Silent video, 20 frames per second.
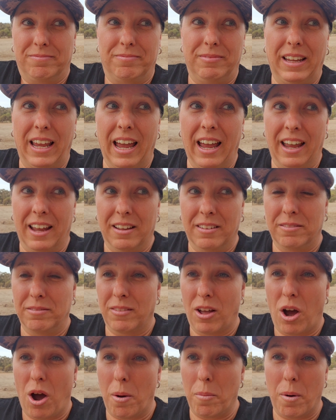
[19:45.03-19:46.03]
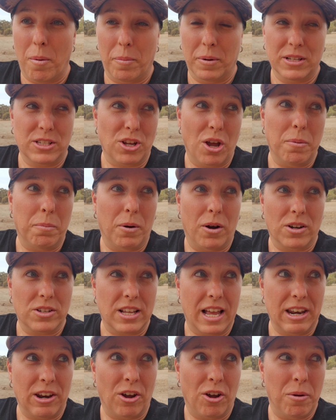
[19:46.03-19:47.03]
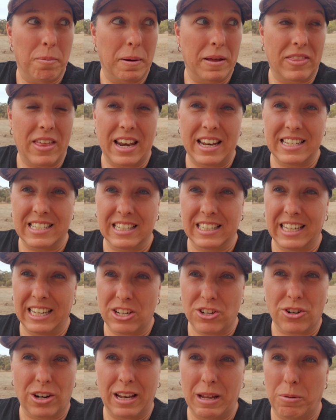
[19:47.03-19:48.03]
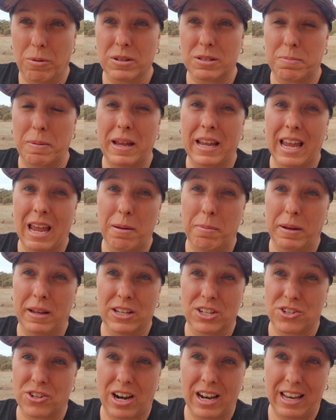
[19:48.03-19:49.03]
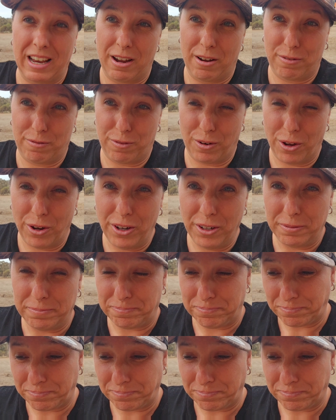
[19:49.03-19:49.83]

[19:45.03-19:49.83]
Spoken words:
yeah, I'm on my soapbox, I know, but that is literally what's been keeping Australia afloat.